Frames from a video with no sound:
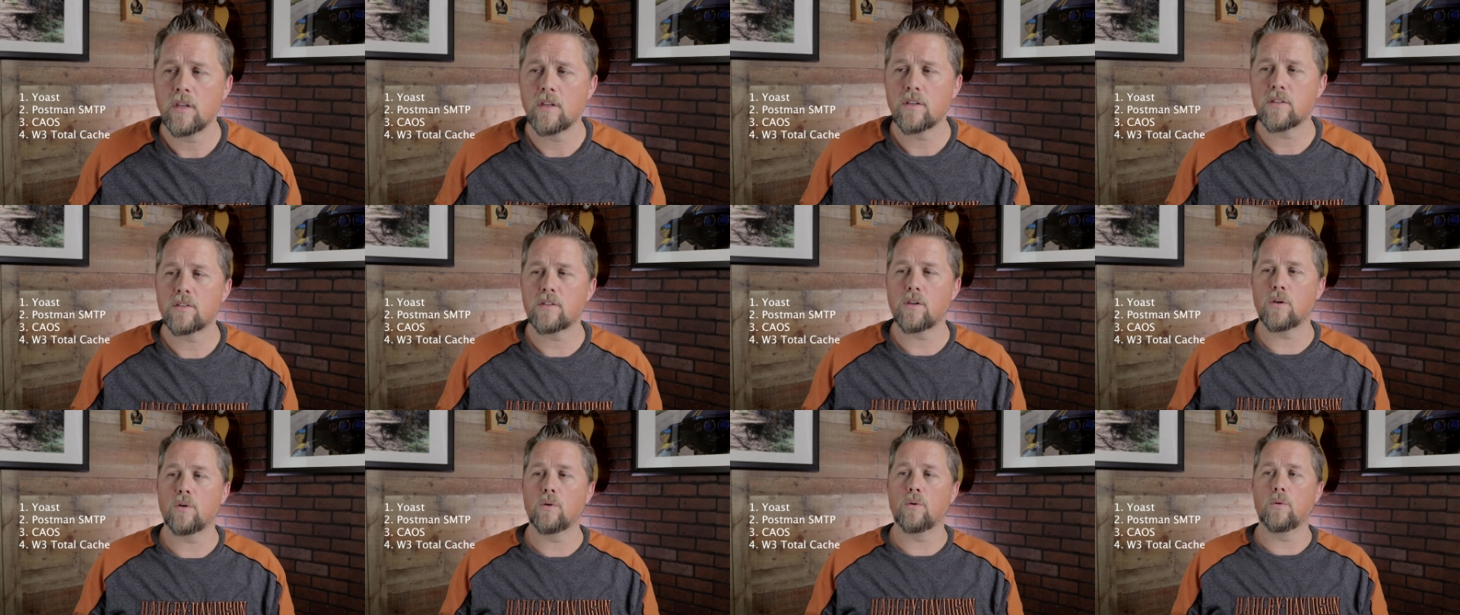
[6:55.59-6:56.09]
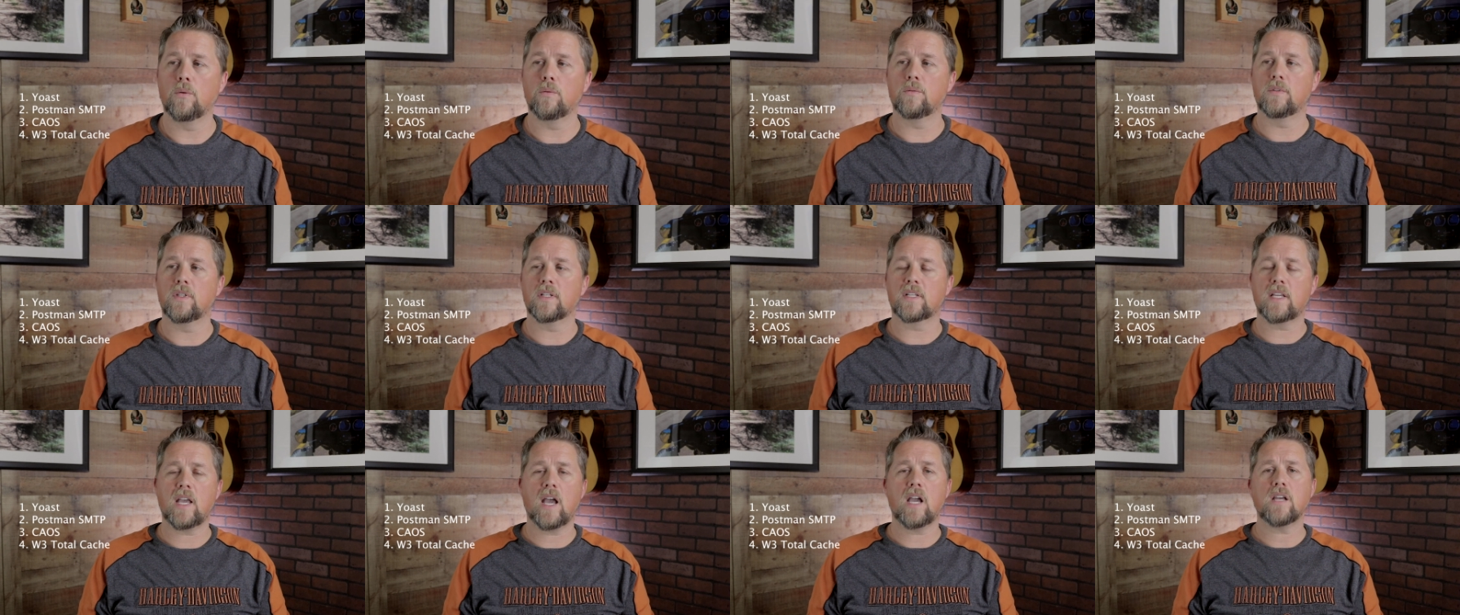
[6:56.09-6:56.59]
So
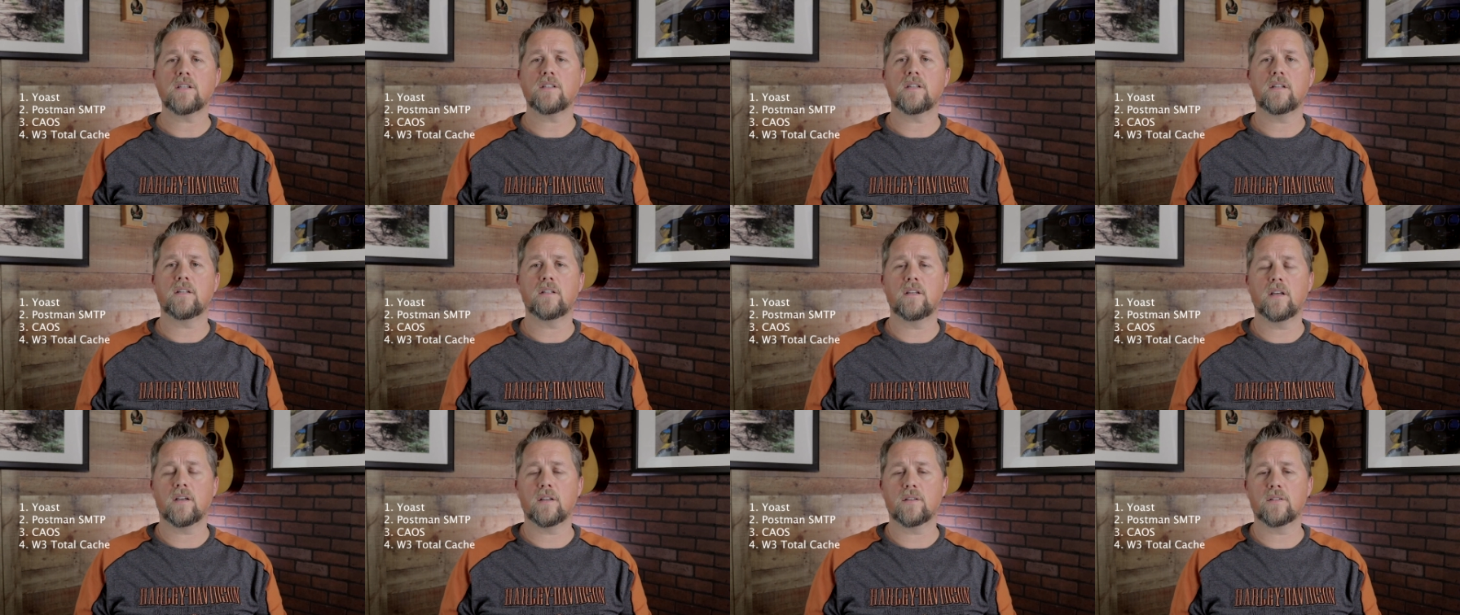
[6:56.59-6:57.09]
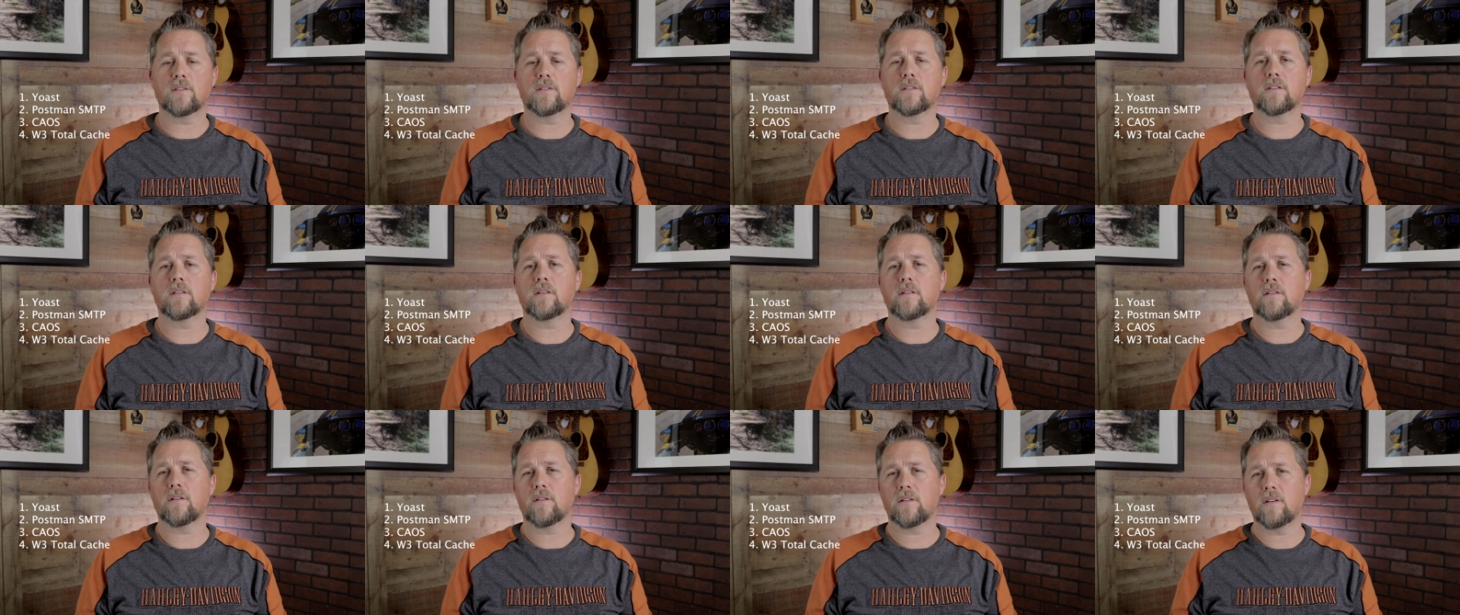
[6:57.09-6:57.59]
the caching does
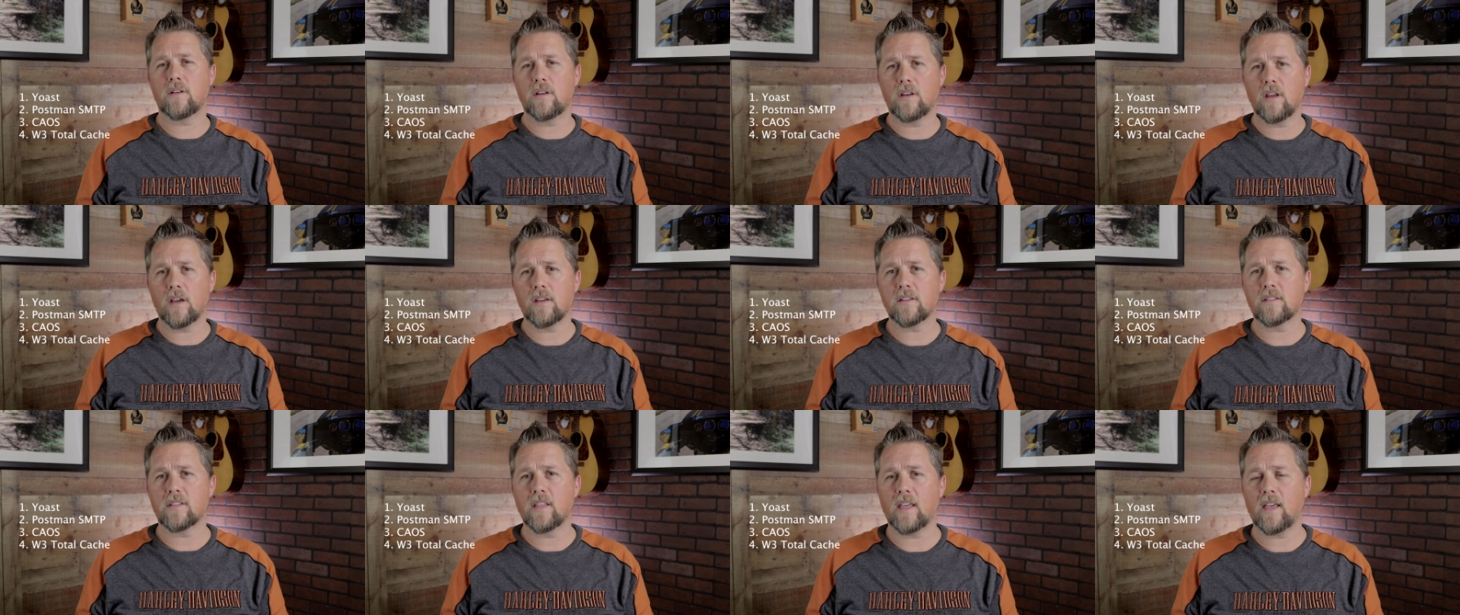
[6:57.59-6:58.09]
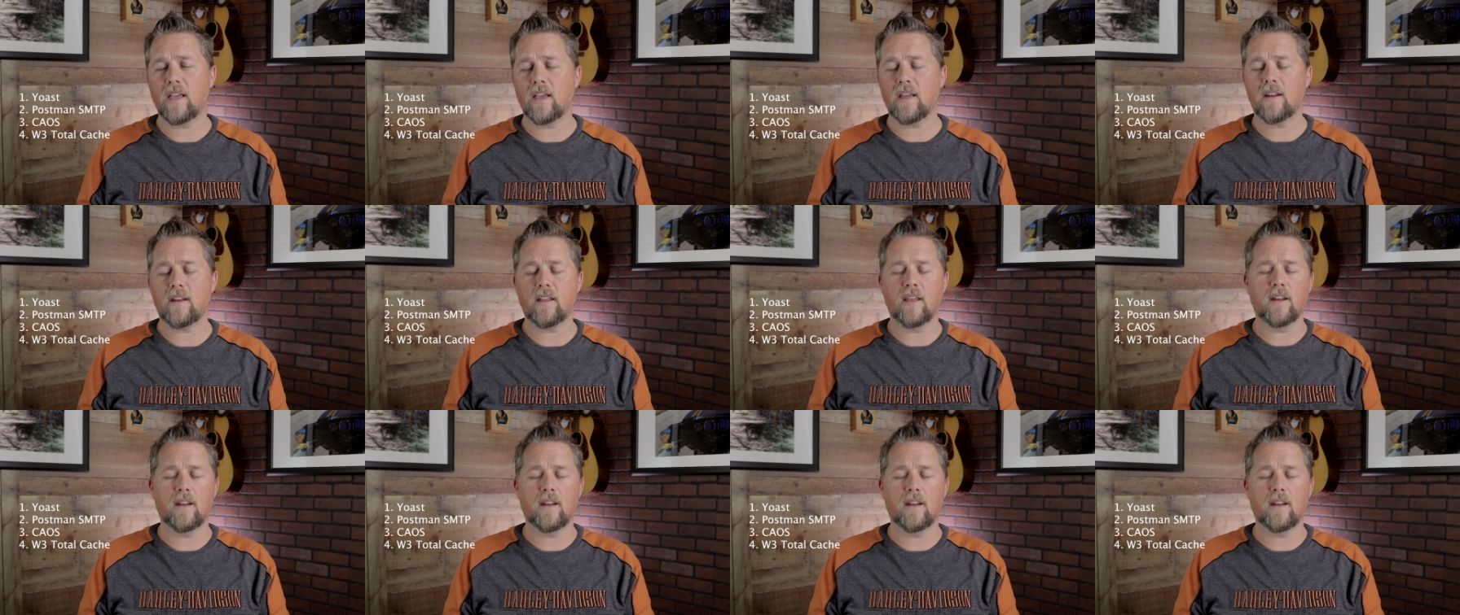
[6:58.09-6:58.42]
does that